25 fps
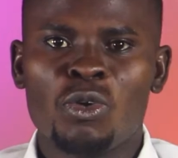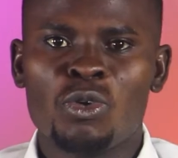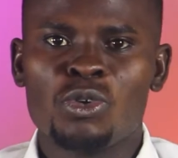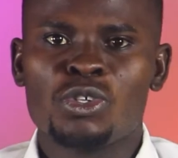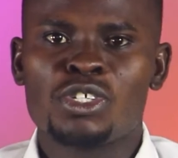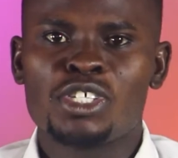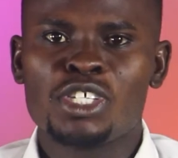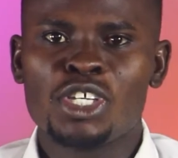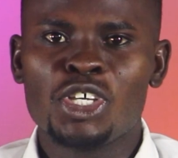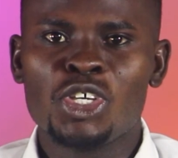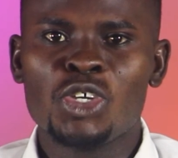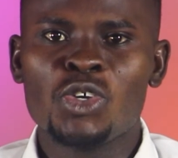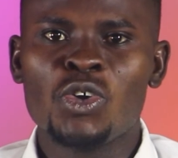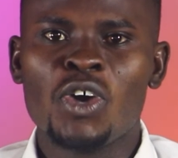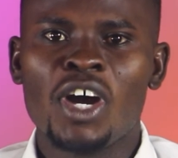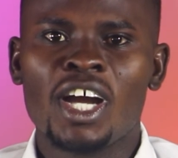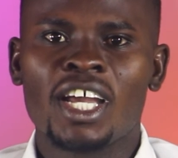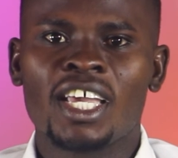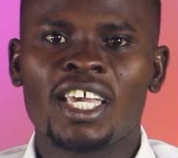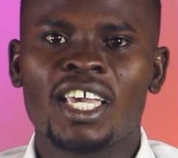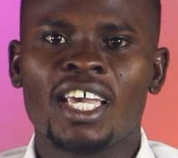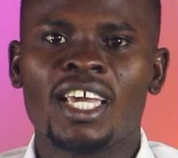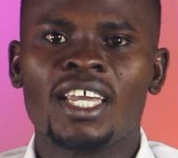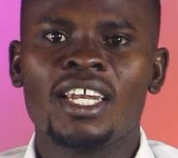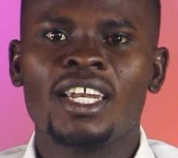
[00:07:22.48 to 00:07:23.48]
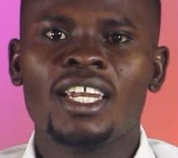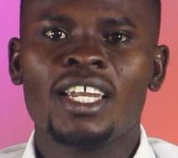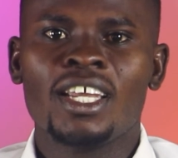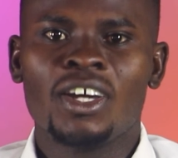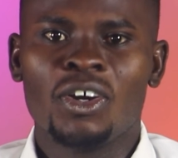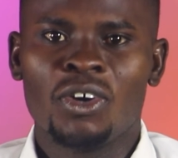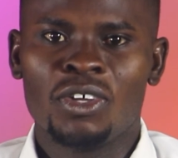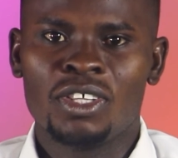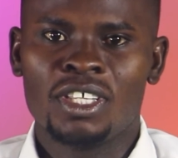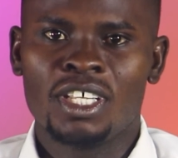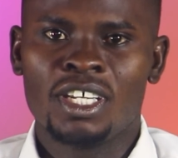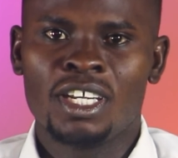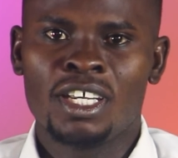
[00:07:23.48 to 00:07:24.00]
We'll see you again
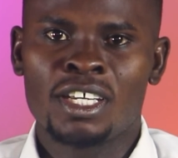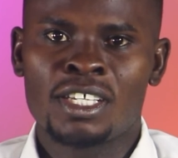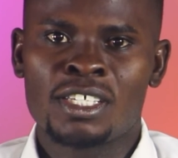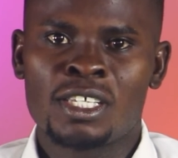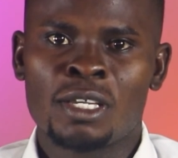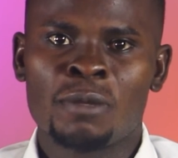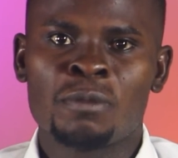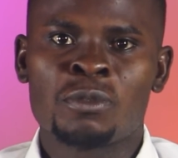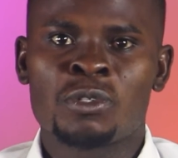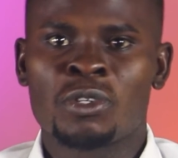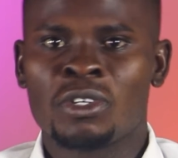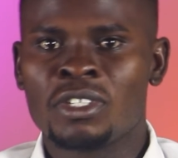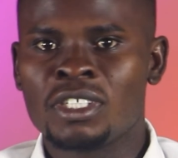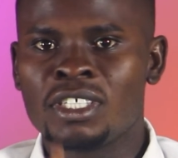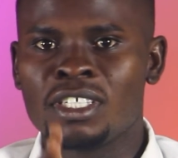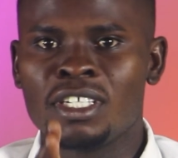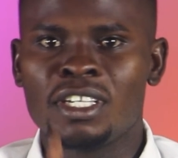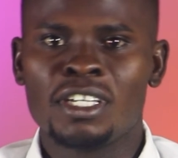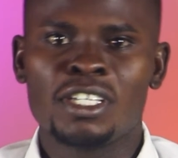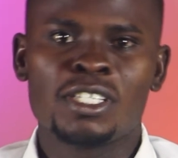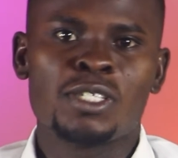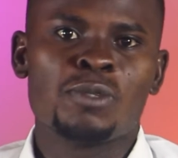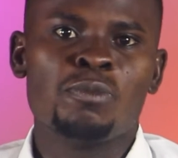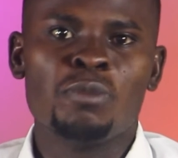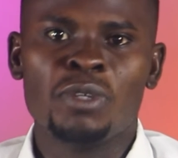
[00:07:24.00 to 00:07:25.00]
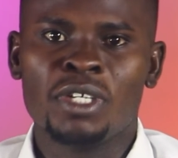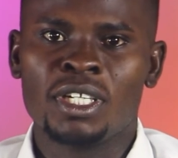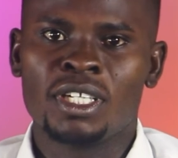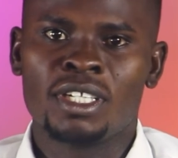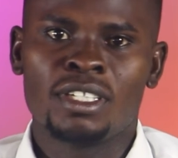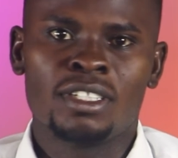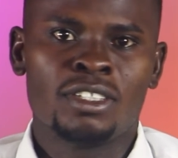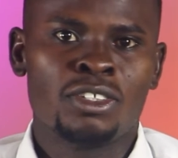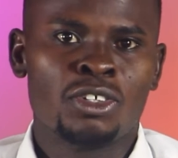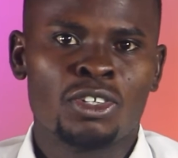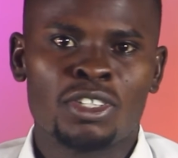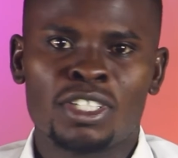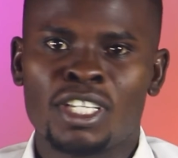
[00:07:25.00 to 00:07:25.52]
on the next episode. It's been
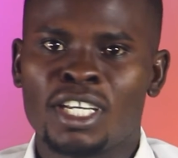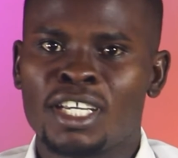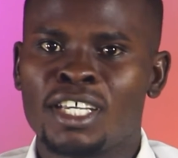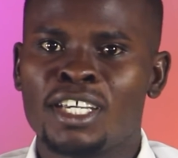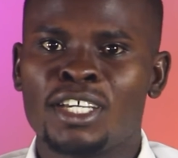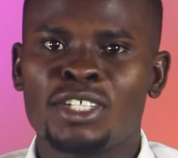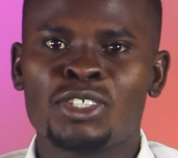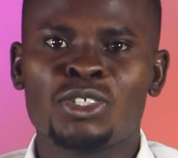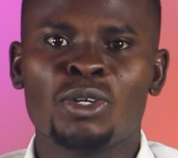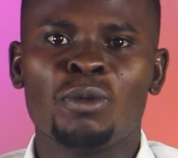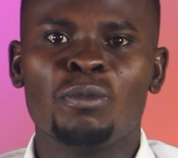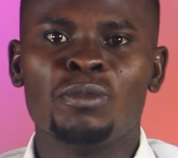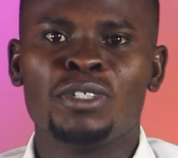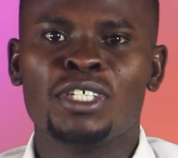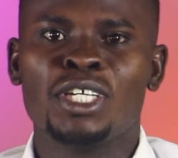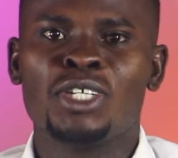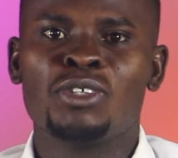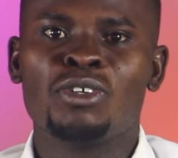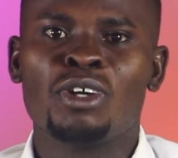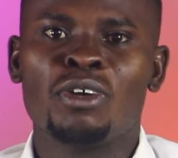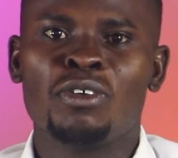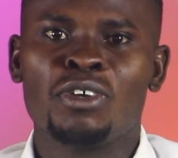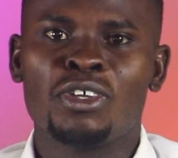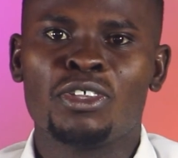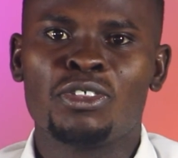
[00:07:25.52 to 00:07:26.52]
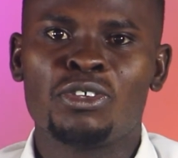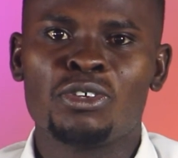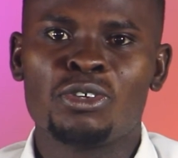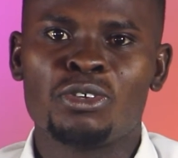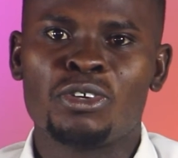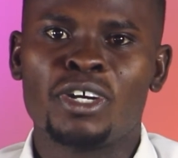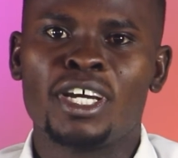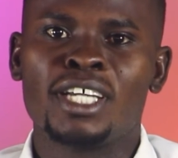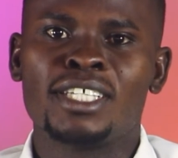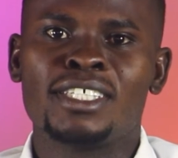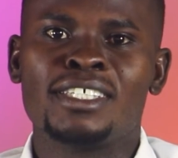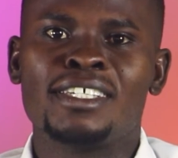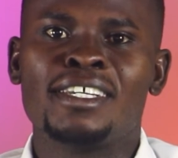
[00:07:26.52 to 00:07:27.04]
Dr. Nyendwa with you
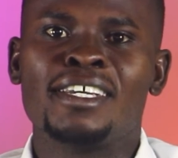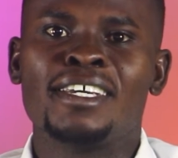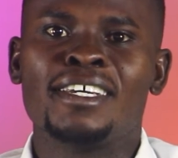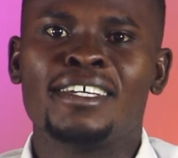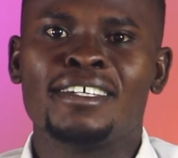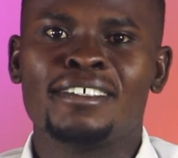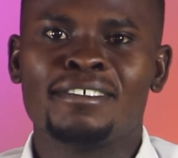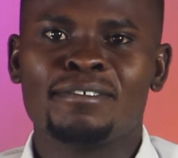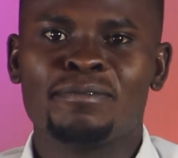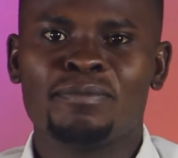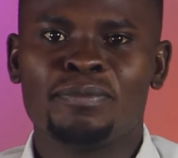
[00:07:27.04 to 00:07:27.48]
right here.